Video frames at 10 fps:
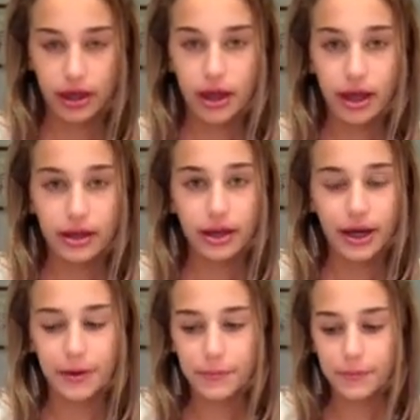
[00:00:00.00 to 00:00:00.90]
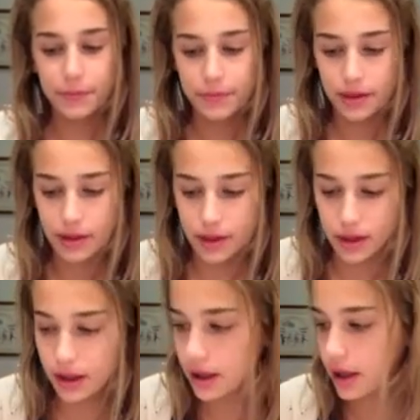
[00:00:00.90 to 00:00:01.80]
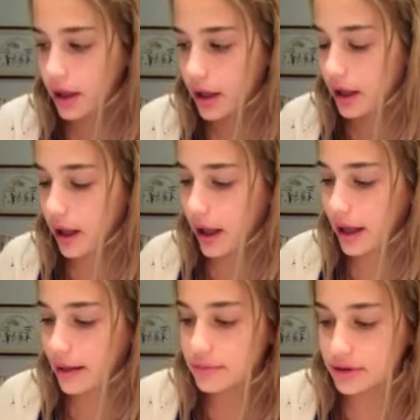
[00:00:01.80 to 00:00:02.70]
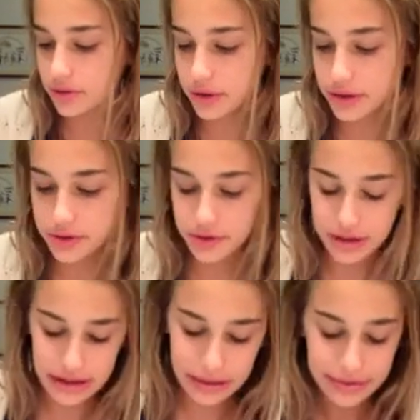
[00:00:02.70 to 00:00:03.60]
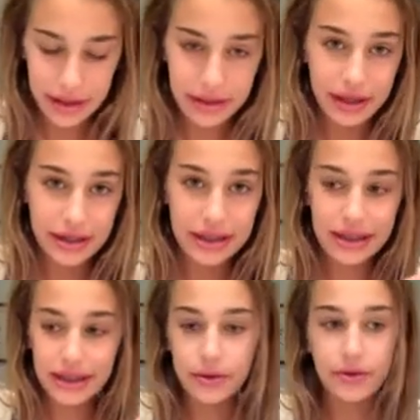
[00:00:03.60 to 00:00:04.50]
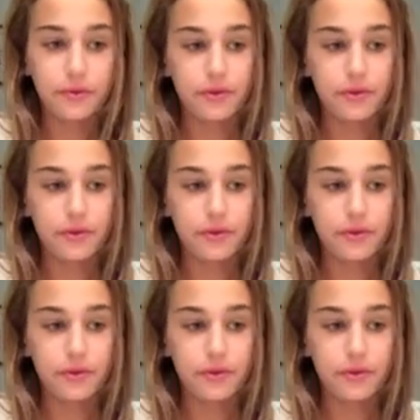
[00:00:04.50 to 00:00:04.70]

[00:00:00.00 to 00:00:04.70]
And now, I am just going to do the same exact thing as I did for